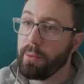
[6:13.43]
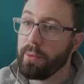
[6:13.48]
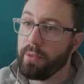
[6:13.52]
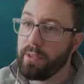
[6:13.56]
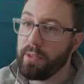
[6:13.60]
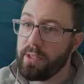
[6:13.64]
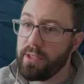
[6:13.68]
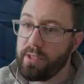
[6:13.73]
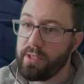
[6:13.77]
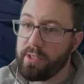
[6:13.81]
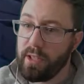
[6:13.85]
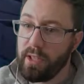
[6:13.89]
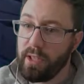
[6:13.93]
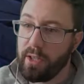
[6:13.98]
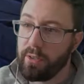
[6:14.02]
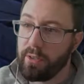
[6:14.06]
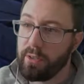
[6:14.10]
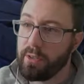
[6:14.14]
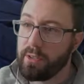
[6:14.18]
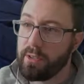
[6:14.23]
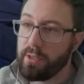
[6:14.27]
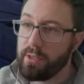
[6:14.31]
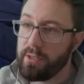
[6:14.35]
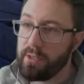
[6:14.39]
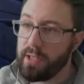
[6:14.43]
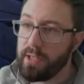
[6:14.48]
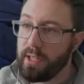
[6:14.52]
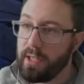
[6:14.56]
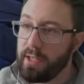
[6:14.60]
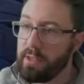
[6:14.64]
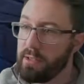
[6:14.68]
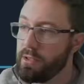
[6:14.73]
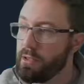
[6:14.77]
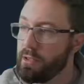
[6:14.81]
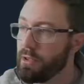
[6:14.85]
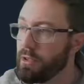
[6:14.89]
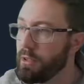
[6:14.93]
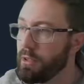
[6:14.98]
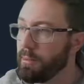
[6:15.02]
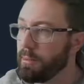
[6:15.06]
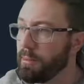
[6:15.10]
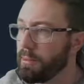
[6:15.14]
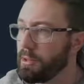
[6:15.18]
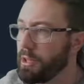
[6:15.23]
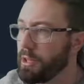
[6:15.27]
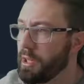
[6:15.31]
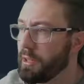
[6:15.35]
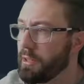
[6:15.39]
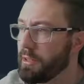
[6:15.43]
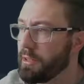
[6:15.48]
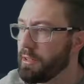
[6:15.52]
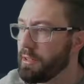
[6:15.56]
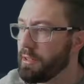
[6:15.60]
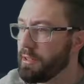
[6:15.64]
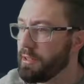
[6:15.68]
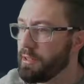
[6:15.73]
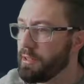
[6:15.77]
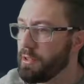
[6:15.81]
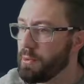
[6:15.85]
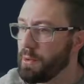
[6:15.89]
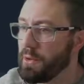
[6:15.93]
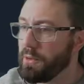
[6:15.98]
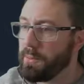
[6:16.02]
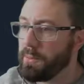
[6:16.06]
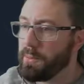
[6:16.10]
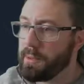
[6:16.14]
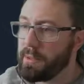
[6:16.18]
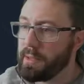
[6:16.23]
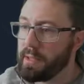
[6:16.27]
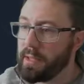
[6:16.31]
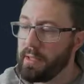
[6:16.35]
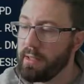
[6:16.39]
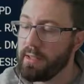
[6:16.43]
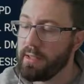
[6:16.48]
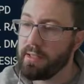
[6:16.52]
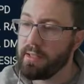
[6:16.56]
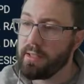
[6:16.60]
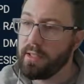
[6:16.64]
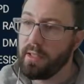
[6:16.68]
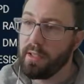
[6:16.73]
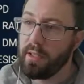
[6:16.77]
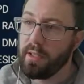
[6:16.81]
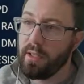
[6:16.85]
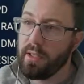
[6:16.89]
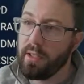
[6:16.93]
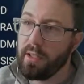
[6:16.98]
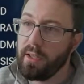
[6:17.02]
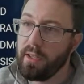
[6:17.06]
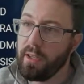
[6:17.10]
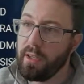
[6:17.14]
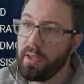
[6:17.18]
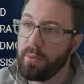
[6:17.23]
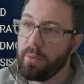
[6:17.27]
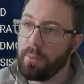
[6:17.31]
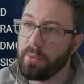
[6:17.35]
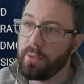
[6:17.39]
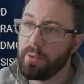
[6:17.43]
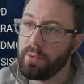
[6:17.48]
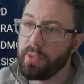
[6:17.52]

this Sacred because it is double chances, 12%. We've got the